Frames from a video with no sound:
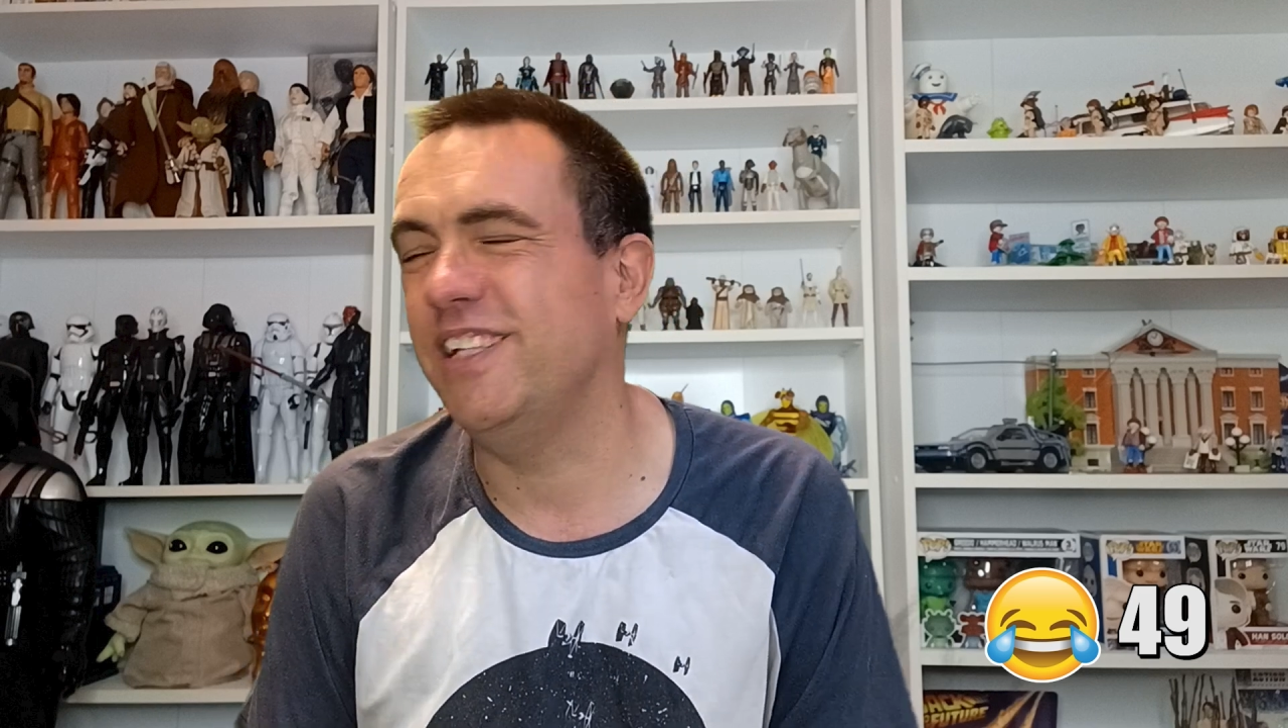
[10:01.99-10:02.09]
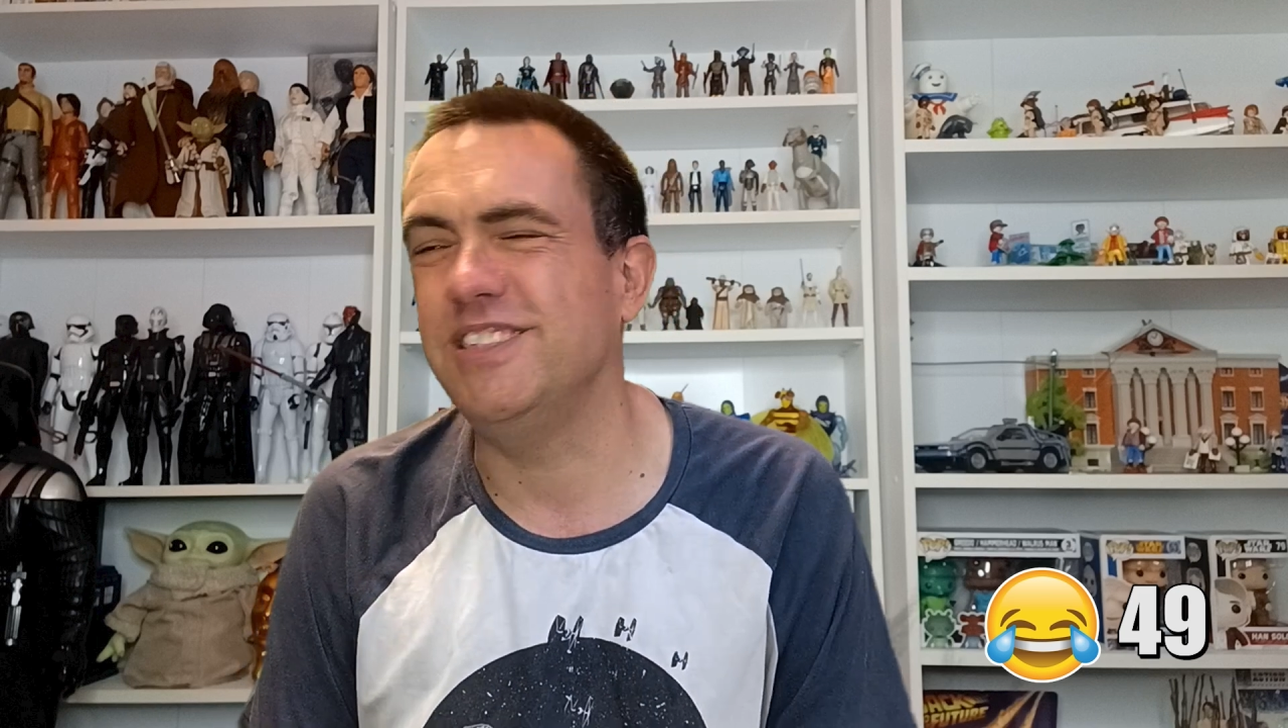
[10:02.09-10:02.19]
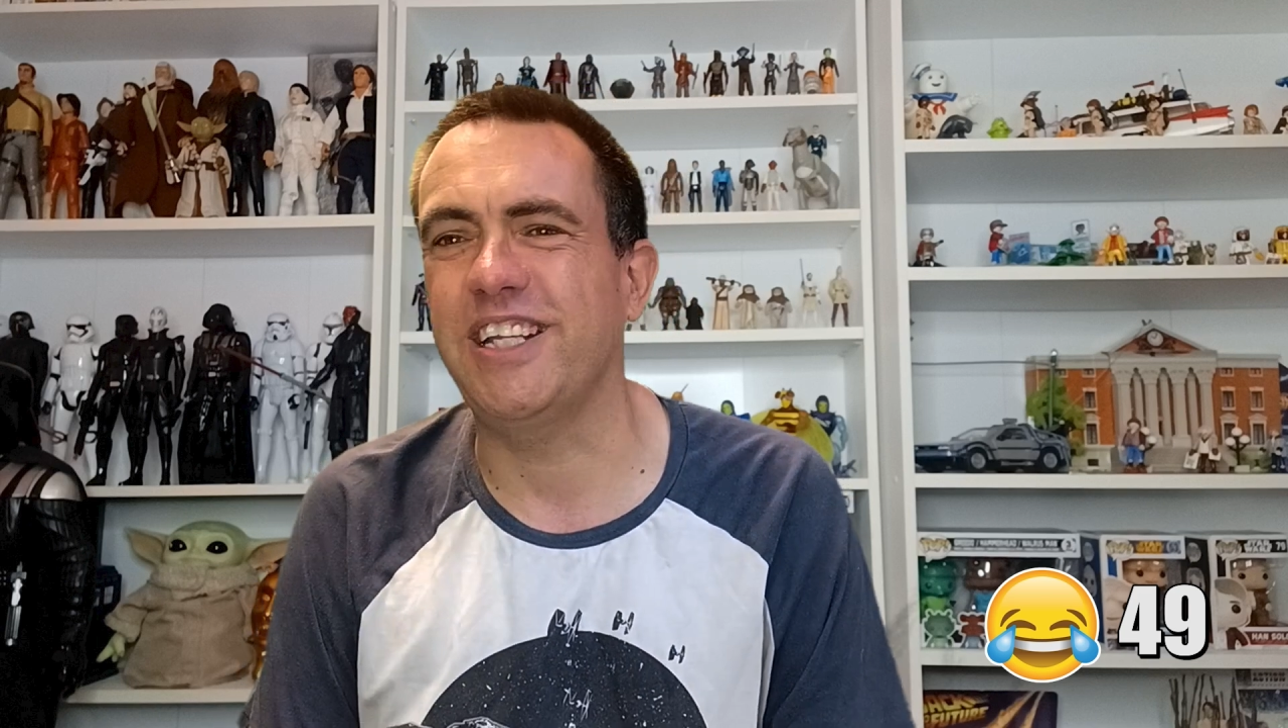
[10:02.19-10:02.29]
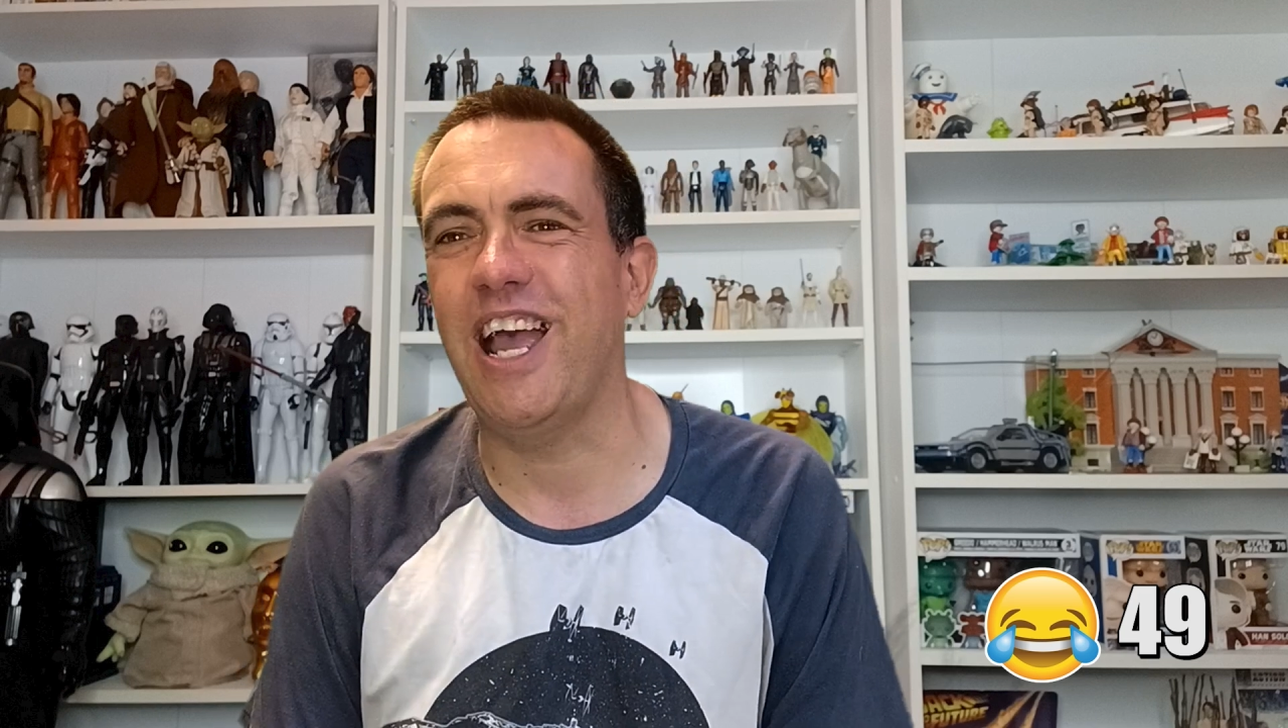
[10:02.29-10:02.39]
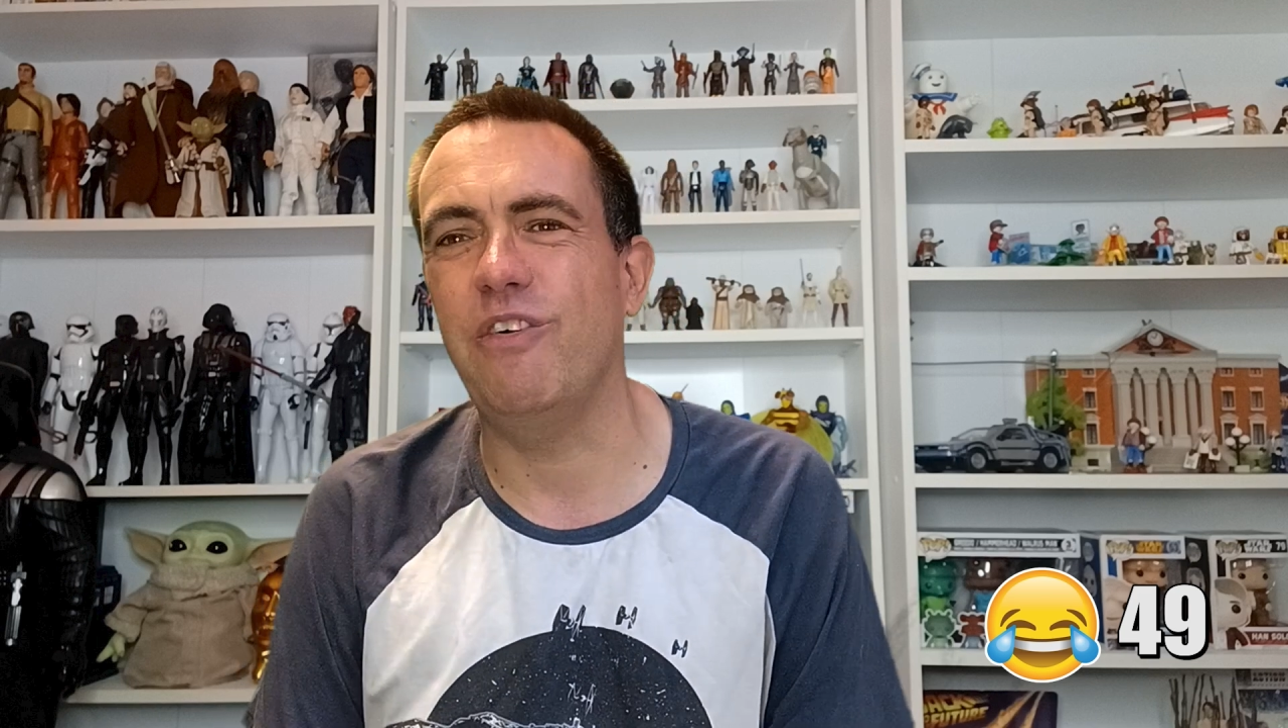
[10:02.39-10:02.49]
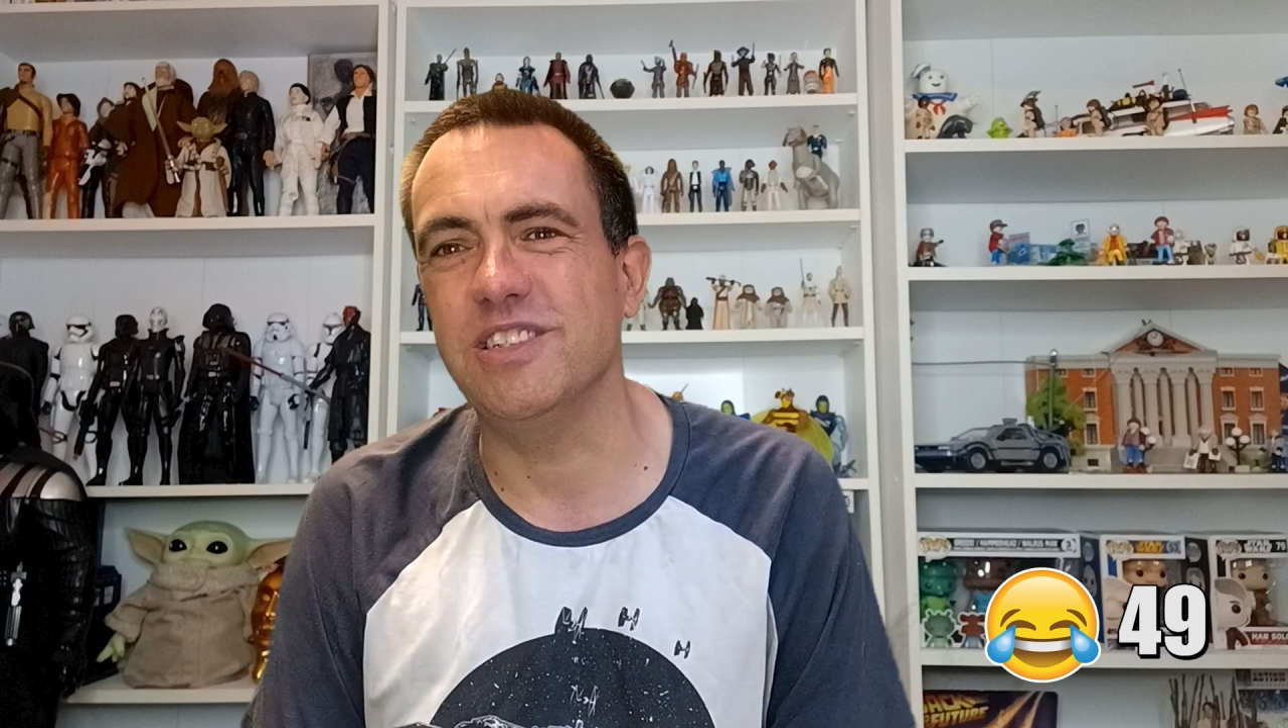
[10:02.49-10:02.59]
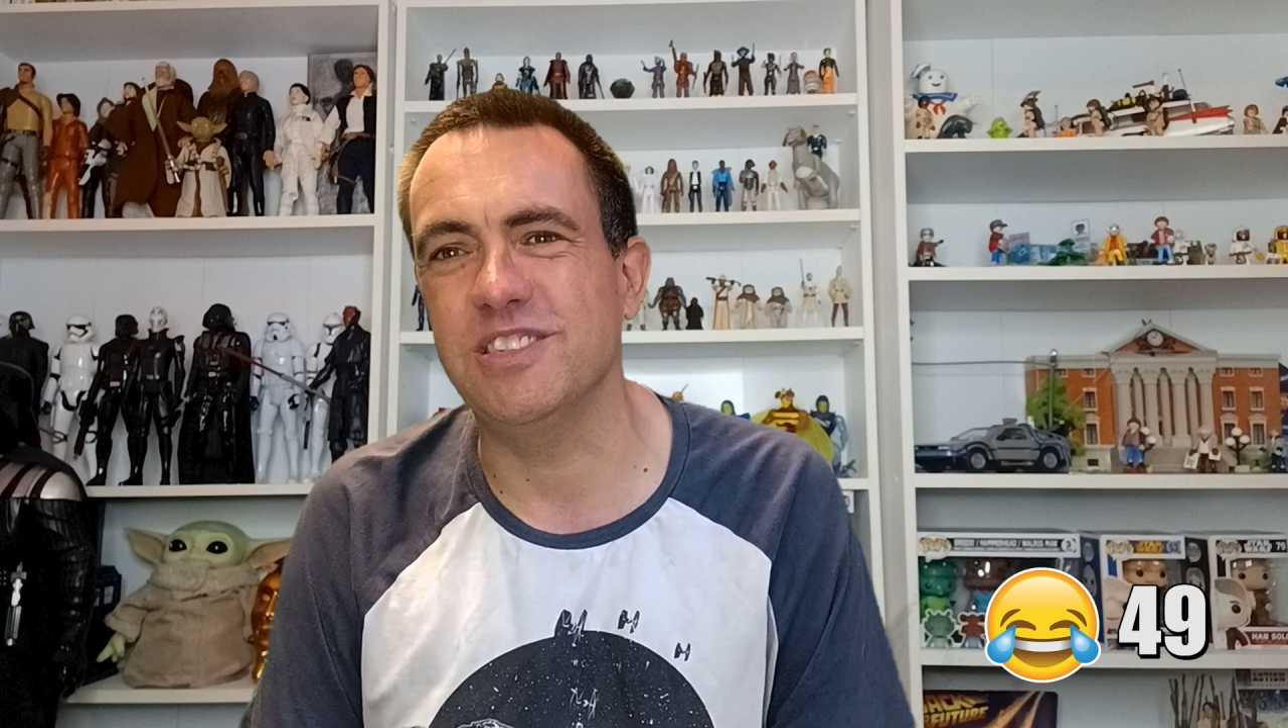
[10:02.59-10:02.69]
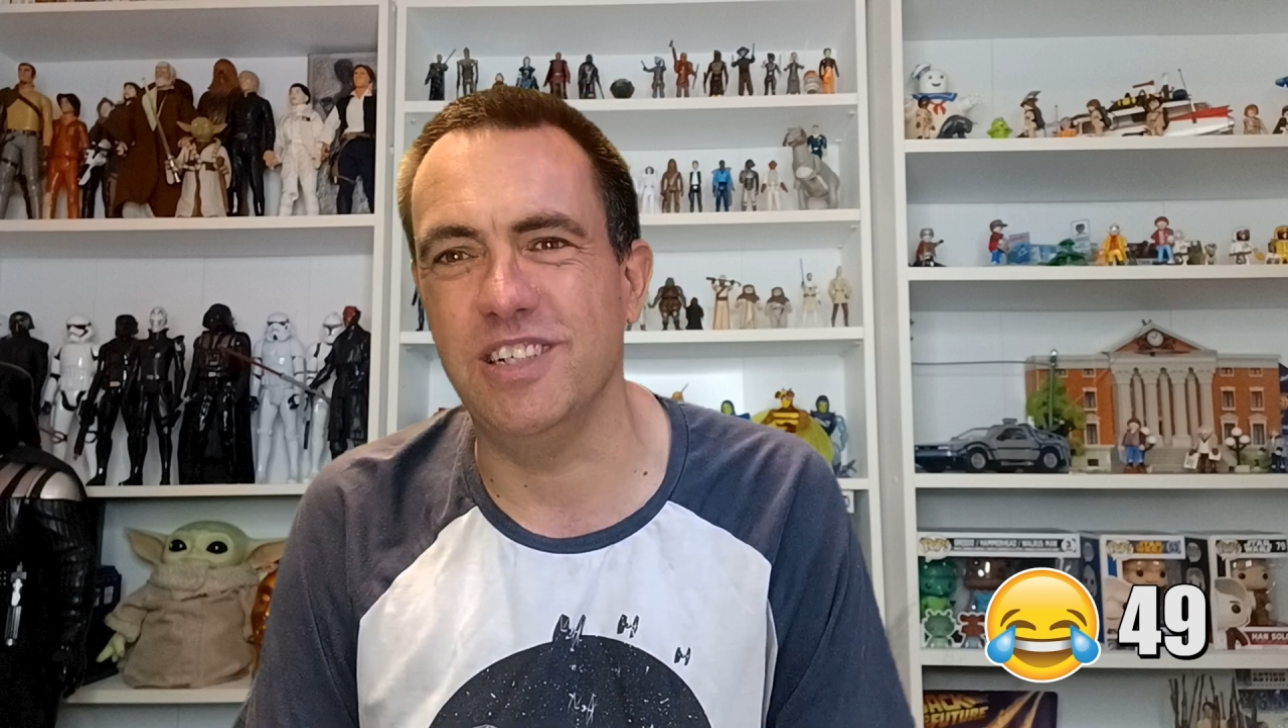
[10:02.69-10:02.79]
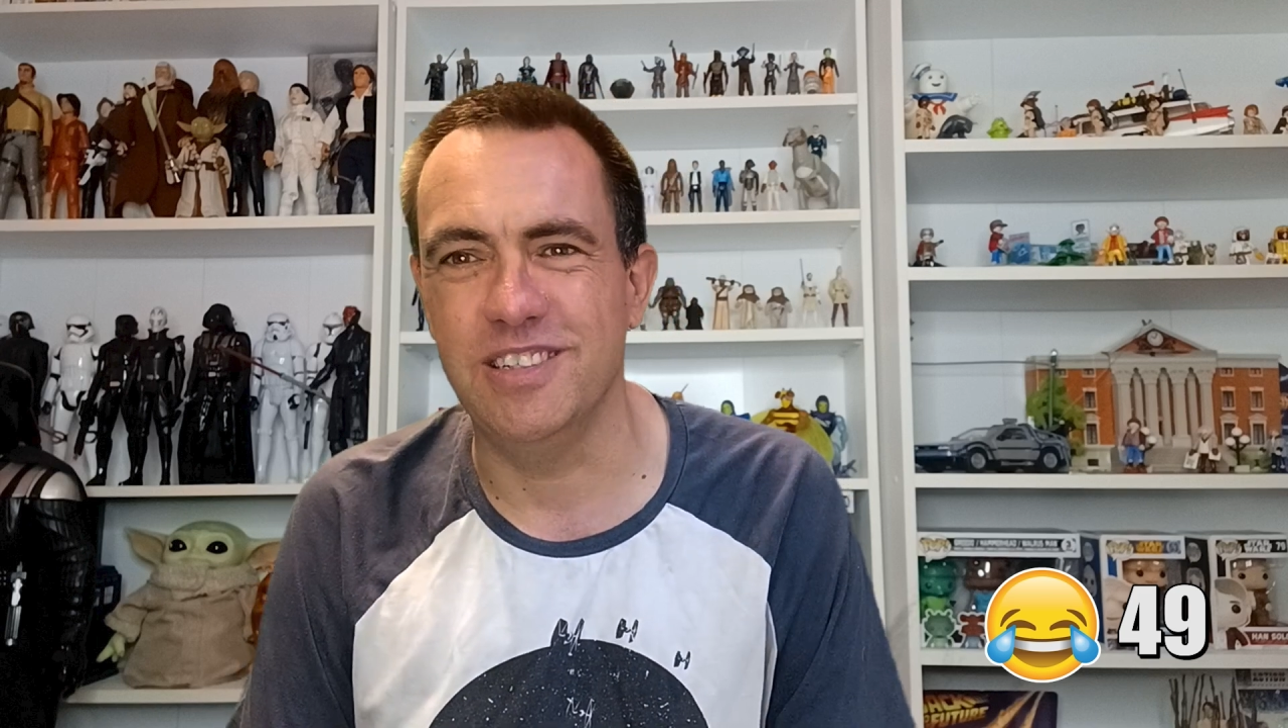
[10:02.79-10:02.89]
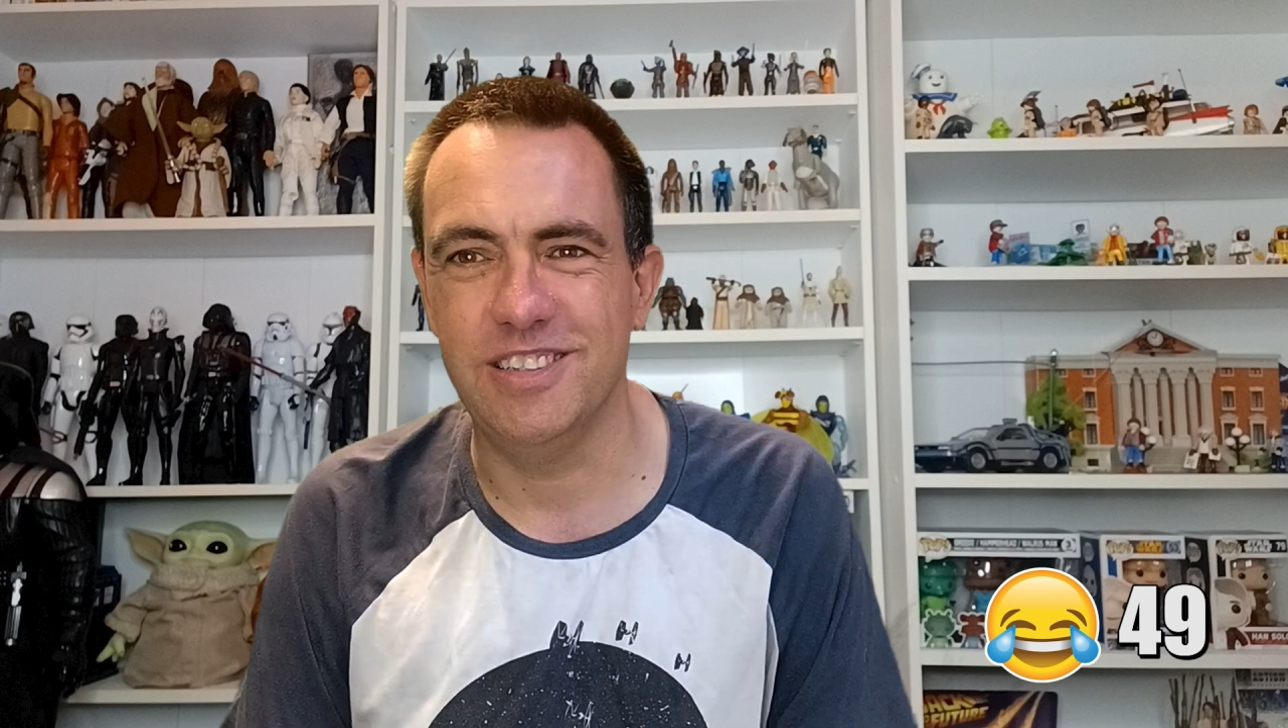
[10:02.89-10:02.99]
his
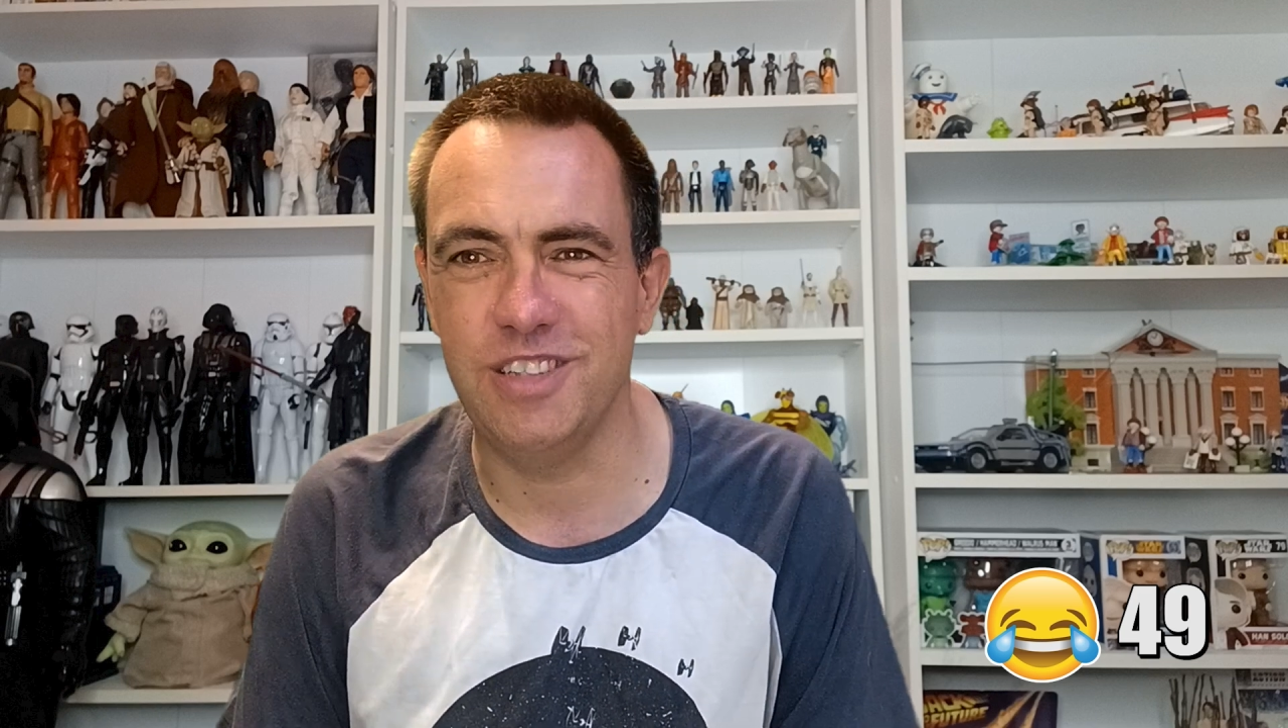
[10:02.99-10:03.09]
character.